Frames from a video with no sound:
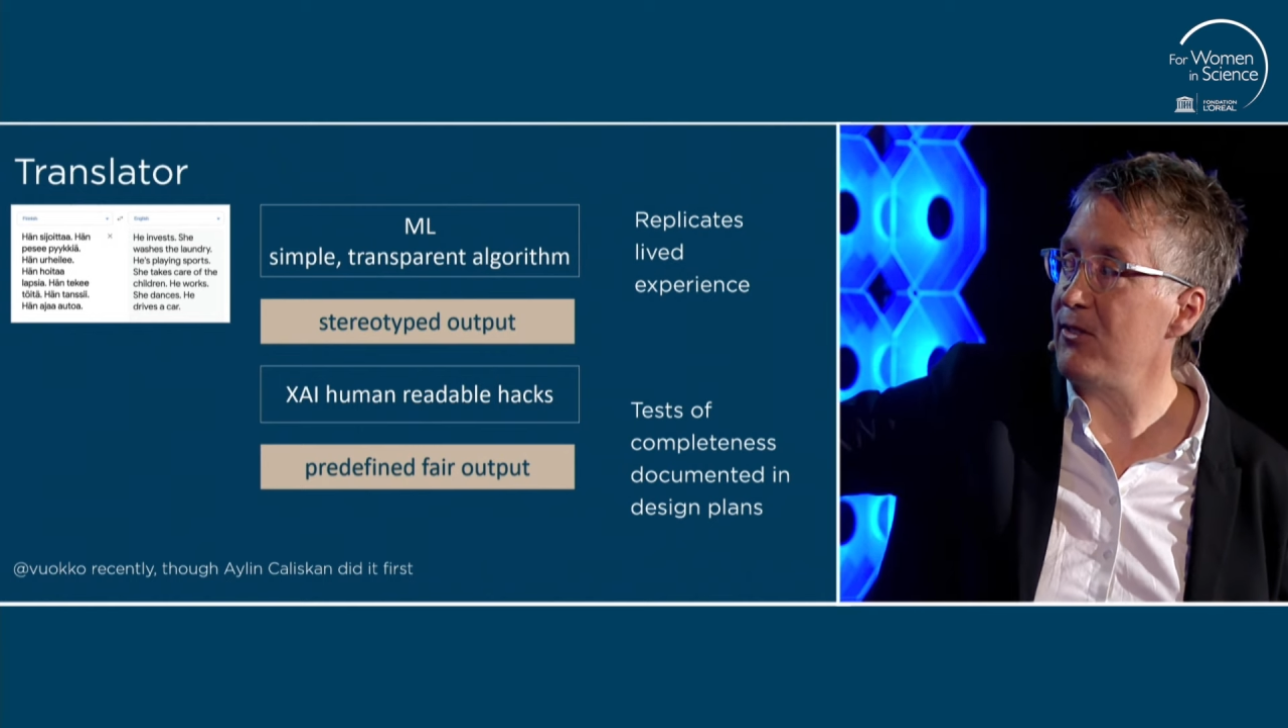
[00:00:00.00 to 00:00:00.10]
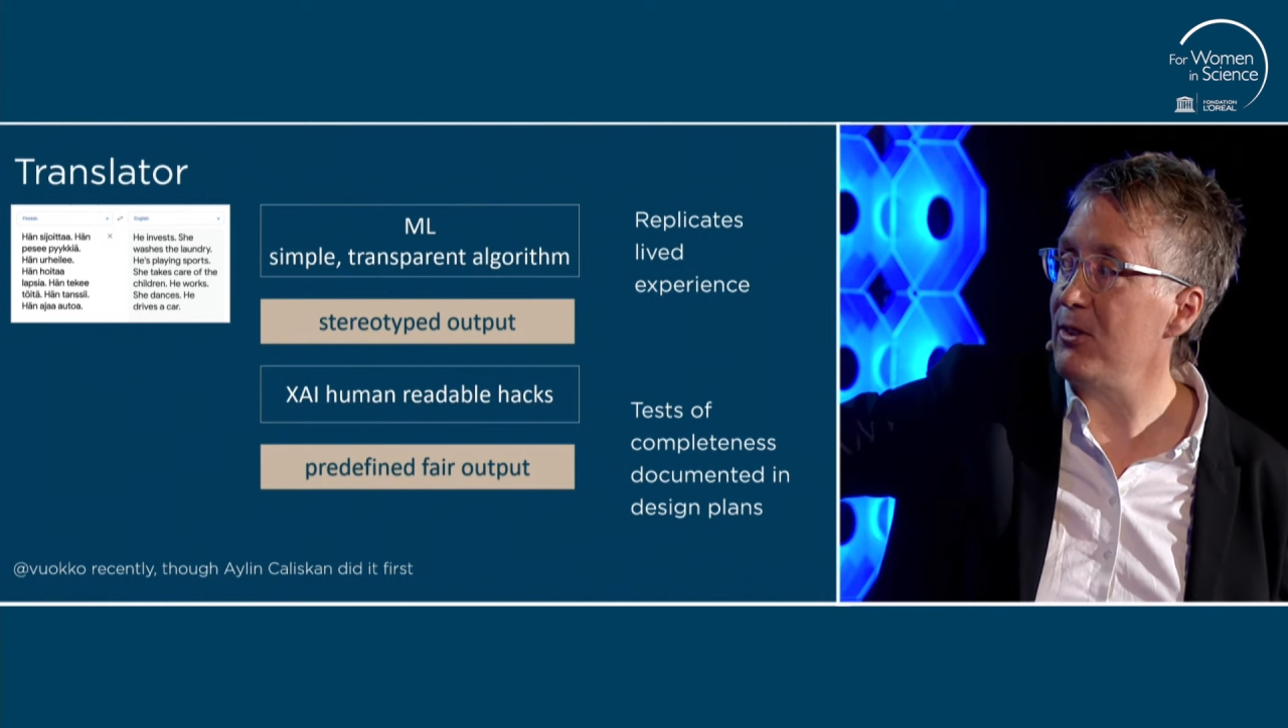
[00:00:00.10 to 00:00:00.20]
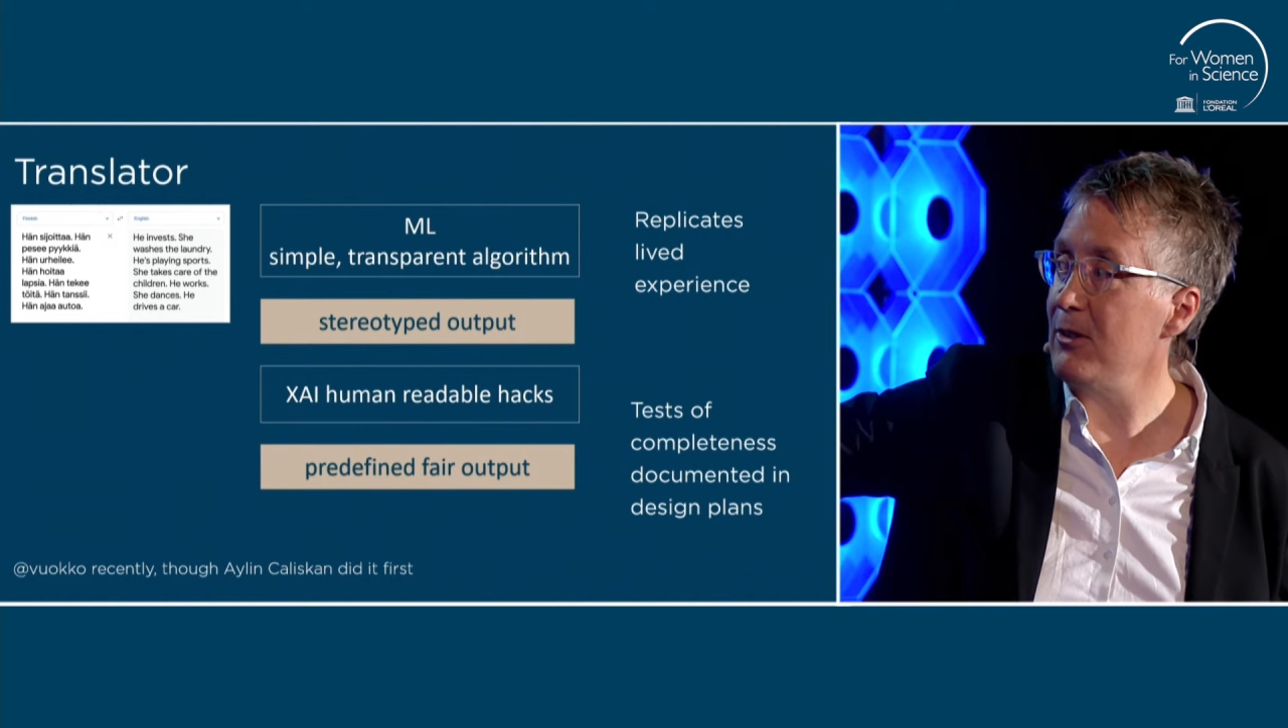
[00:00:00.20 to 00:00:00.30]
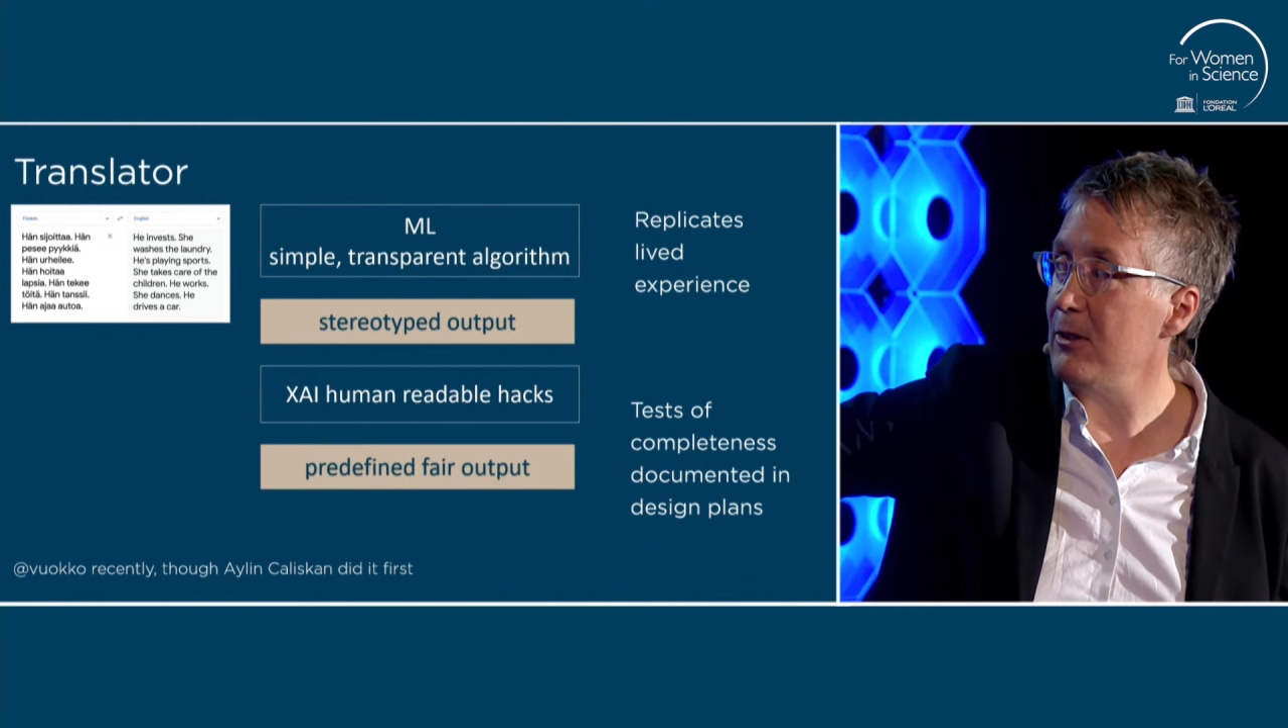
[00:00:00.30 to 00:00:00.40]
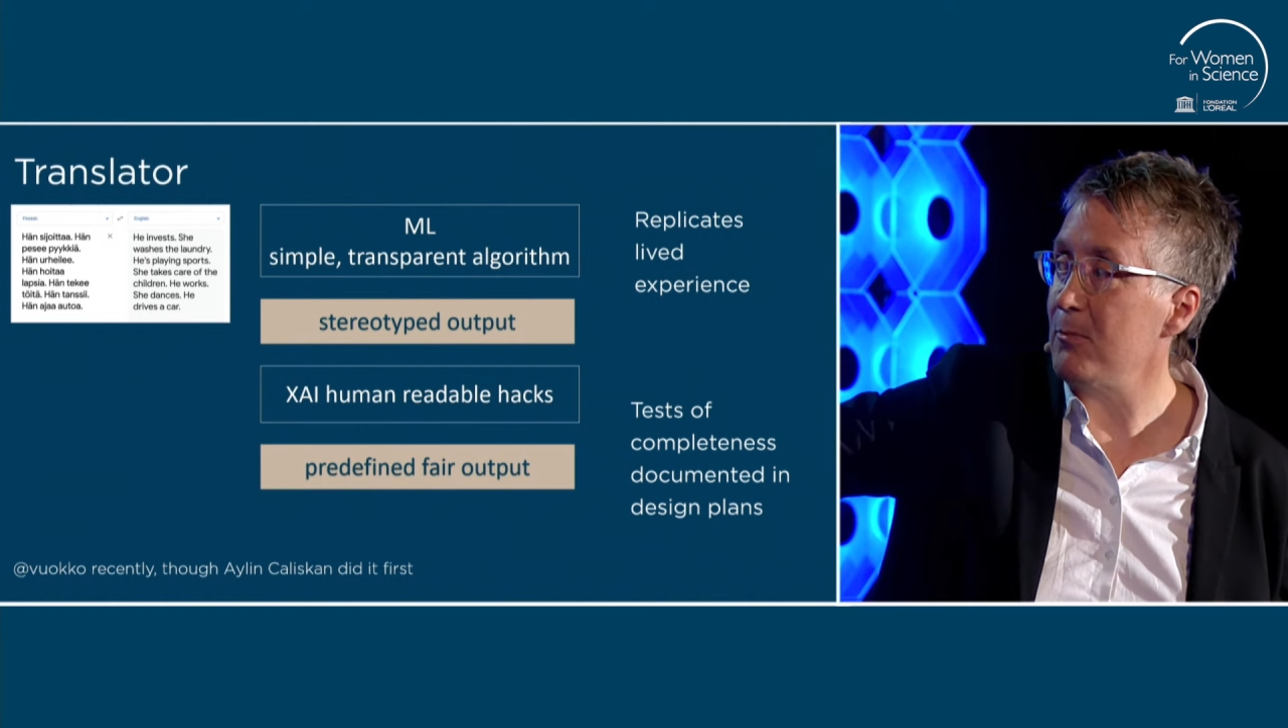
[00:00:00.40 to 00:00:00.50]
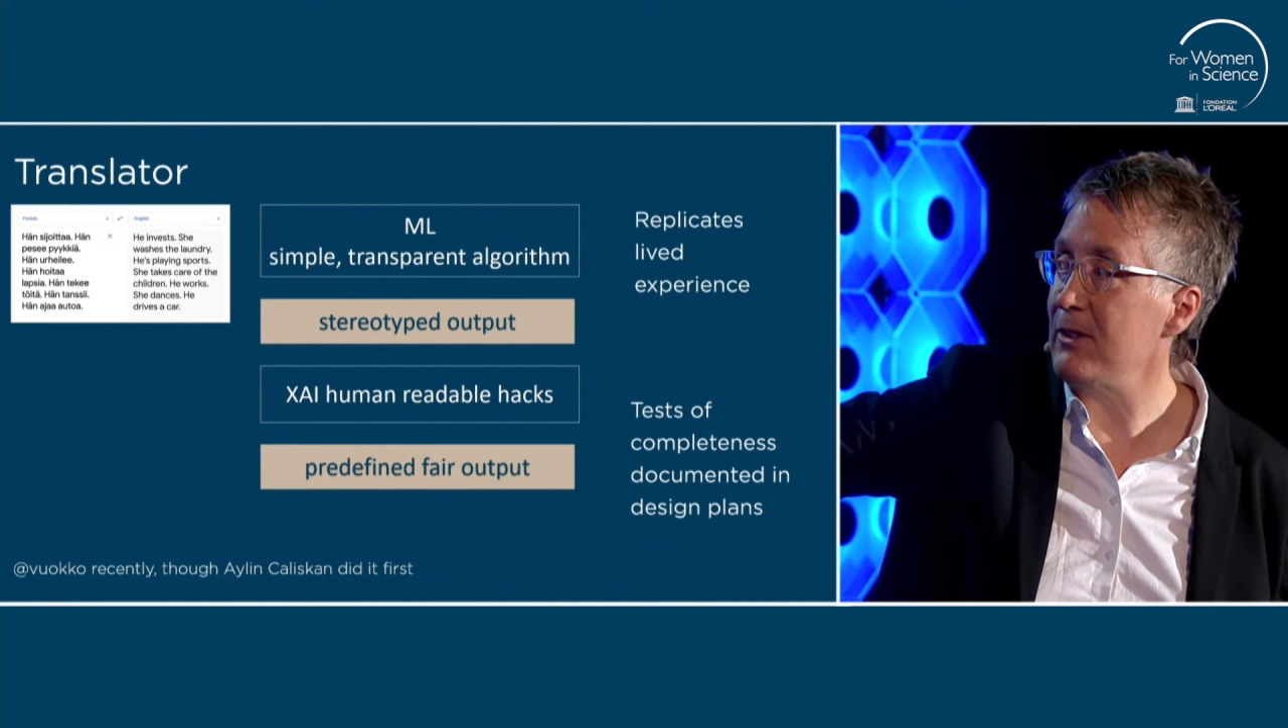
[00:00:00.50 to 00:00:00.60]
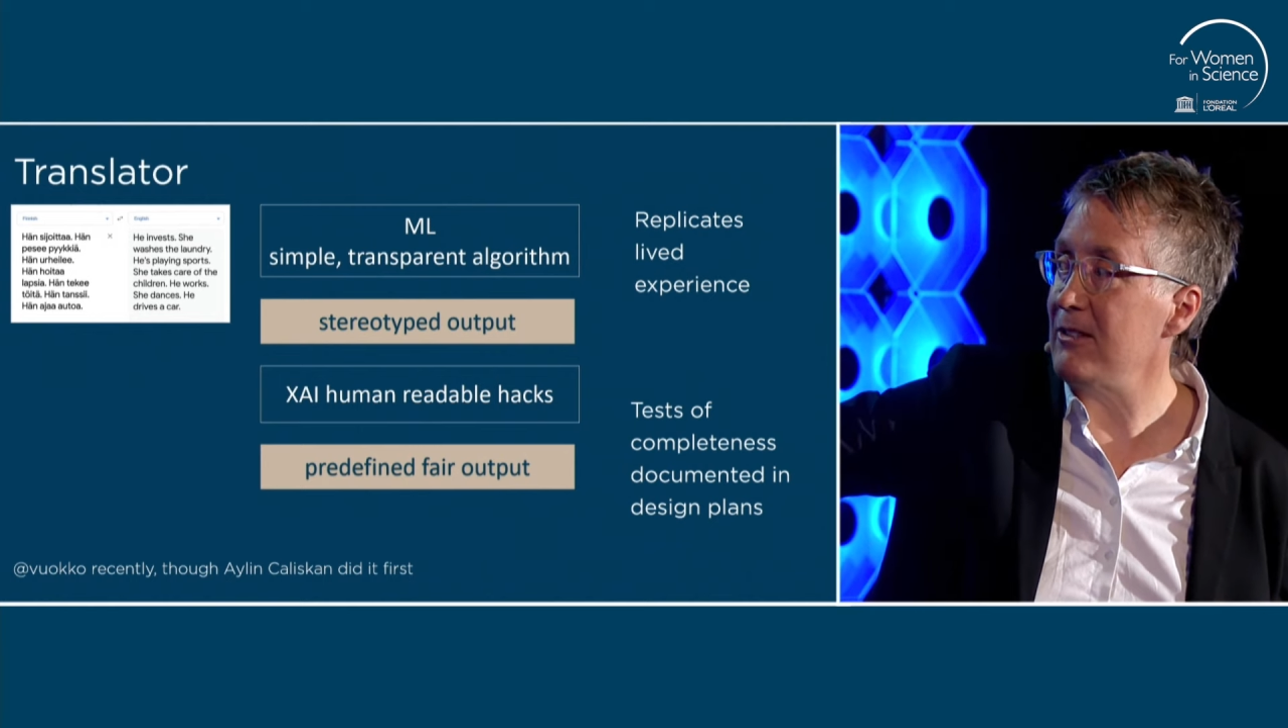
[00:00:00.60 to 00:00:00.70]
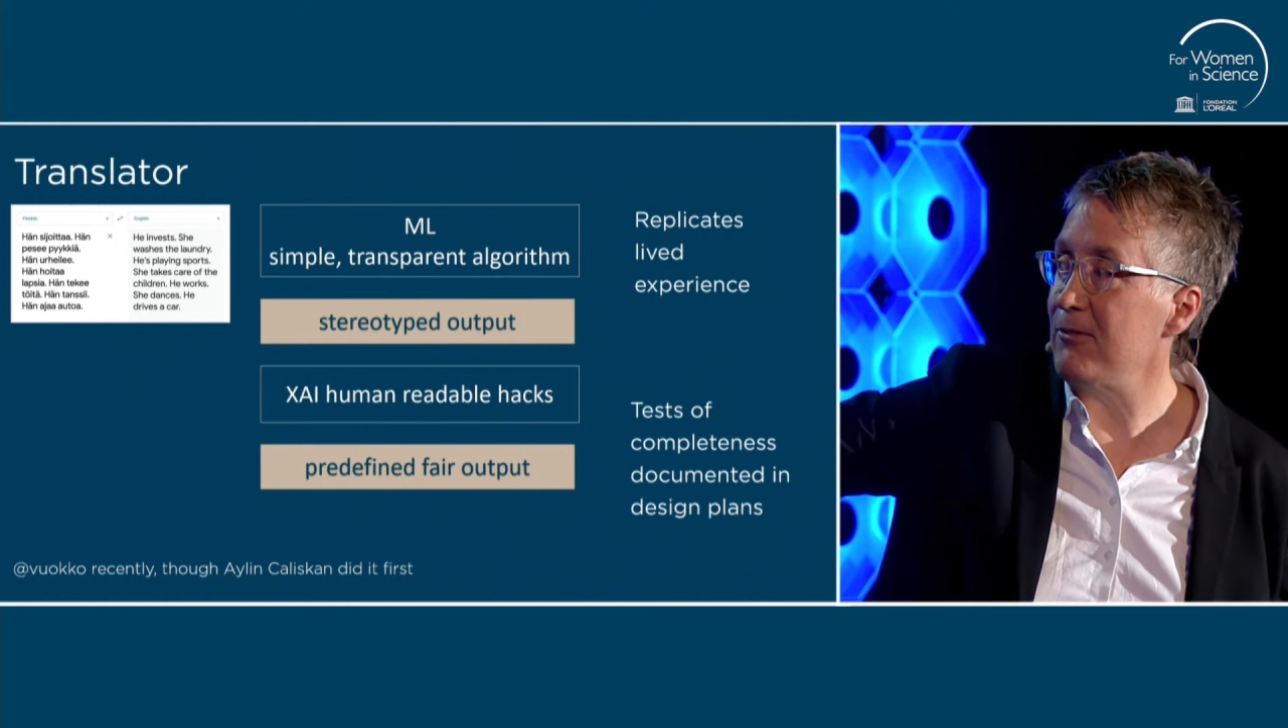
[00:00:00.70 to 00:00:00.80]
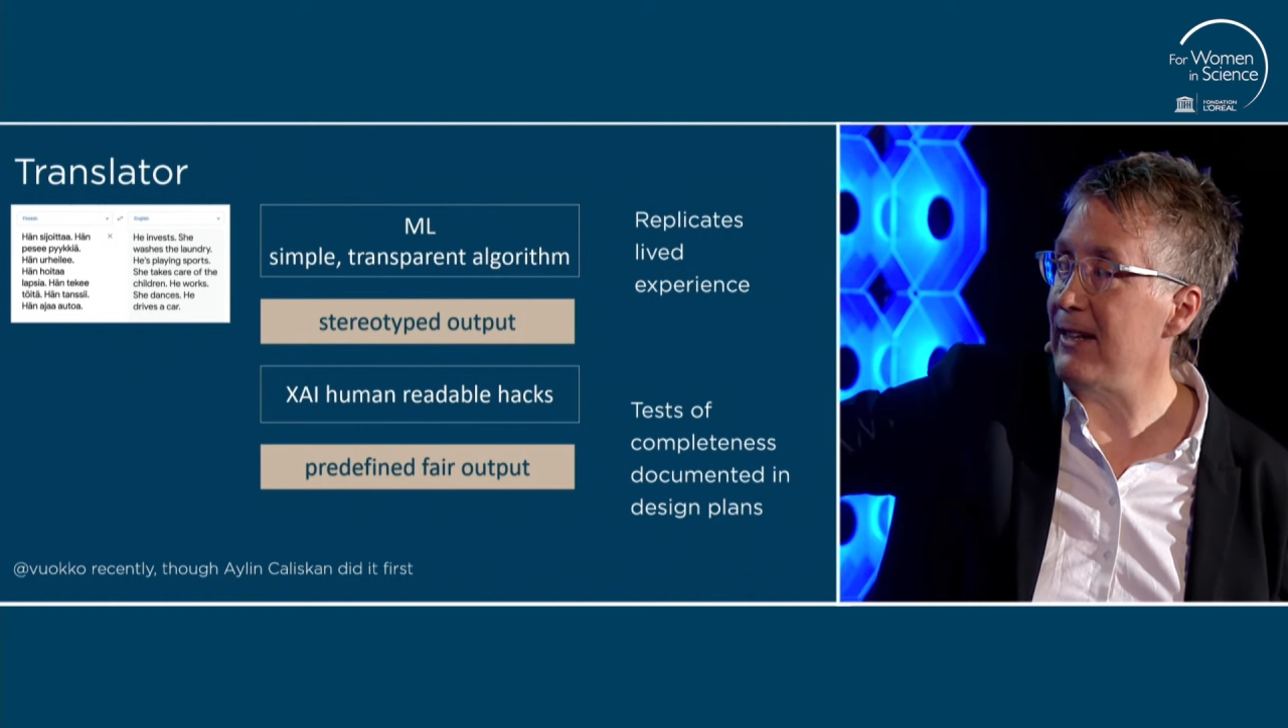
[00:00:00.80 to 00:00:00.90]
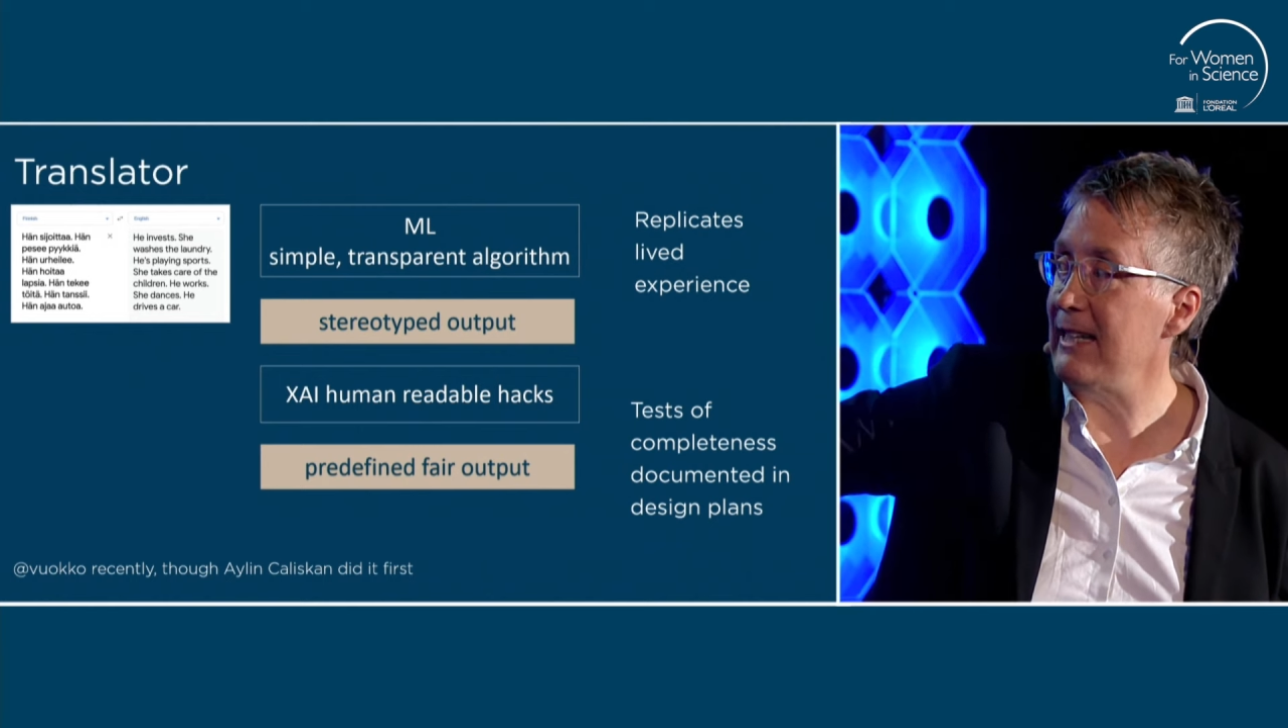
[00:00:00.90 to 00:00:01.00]
to the
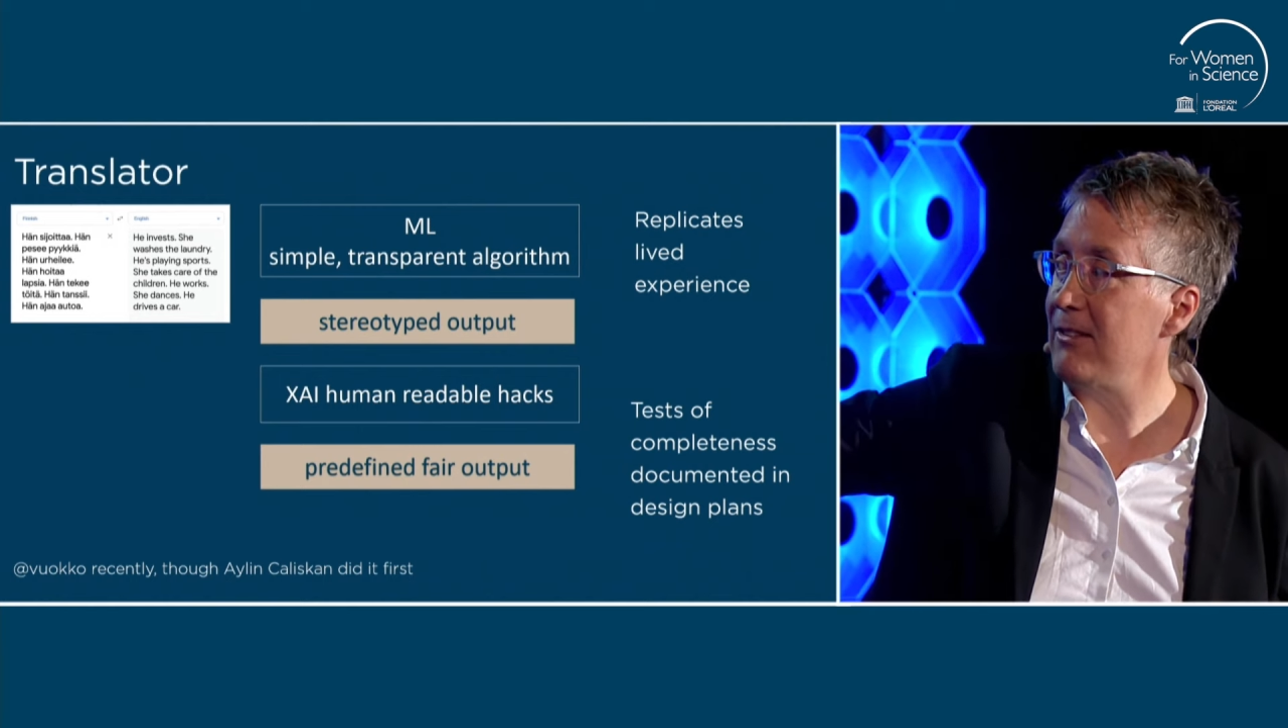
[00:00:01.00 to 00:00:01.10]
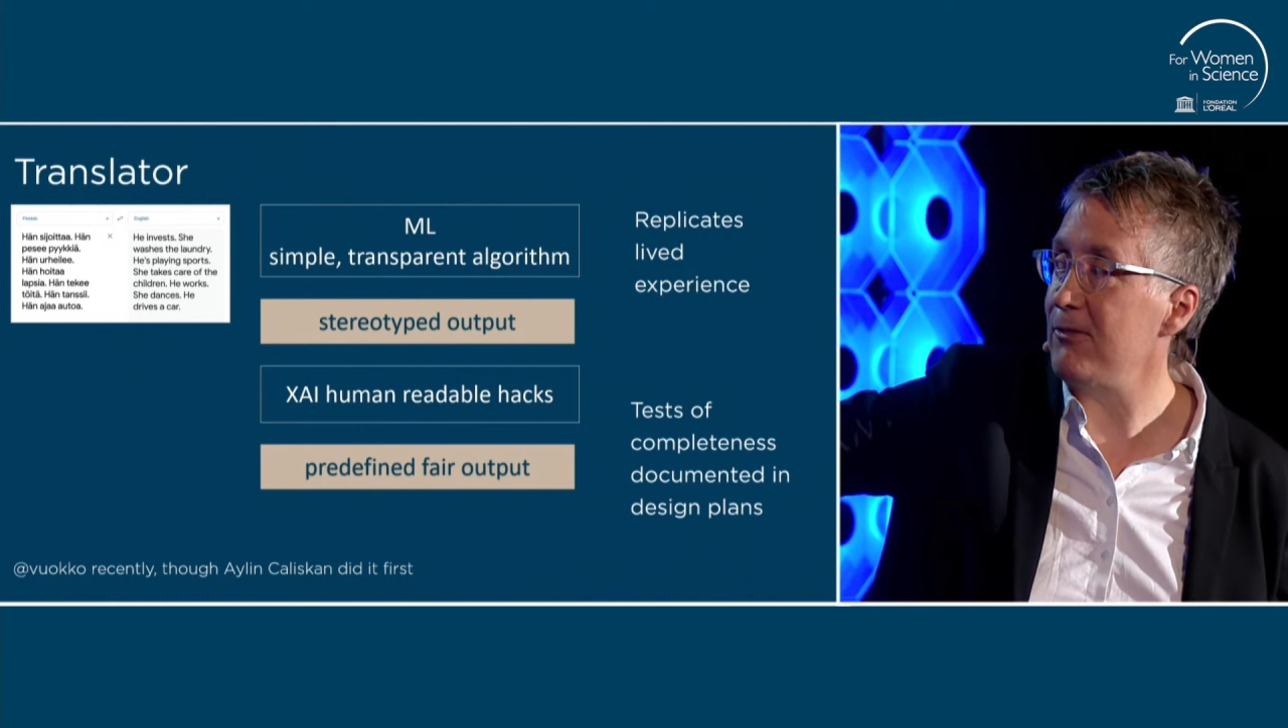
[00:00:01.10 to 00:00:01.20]
predefined